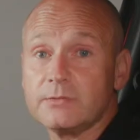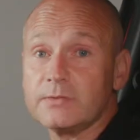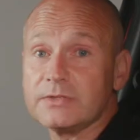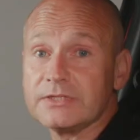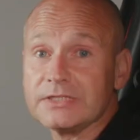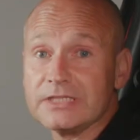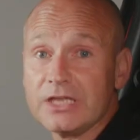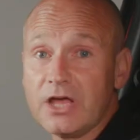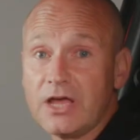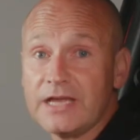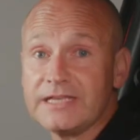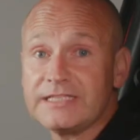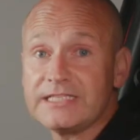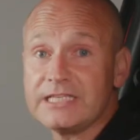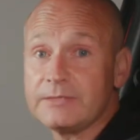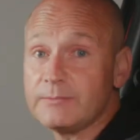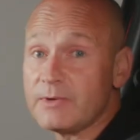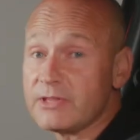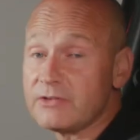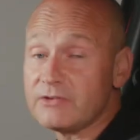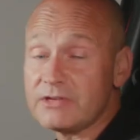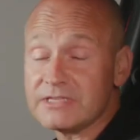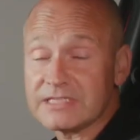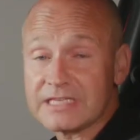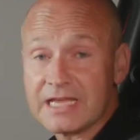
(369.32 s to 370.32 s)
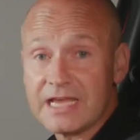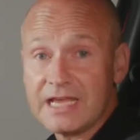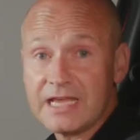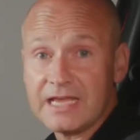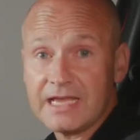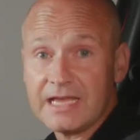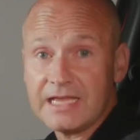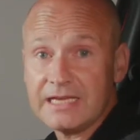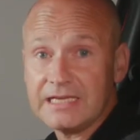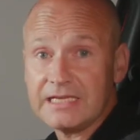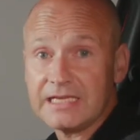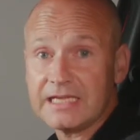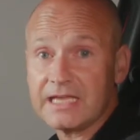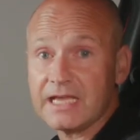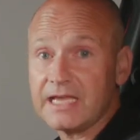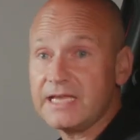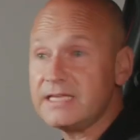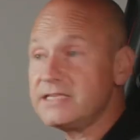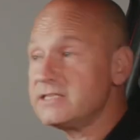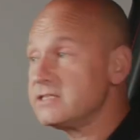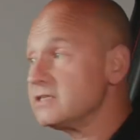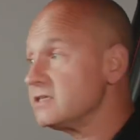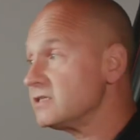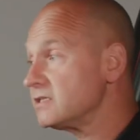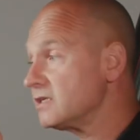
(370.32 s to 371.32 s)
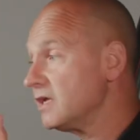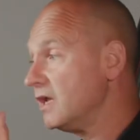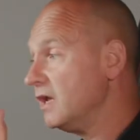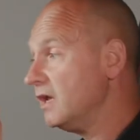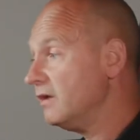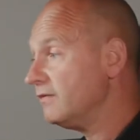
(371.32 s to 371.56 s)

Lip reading: with lighting, whether it's indicators,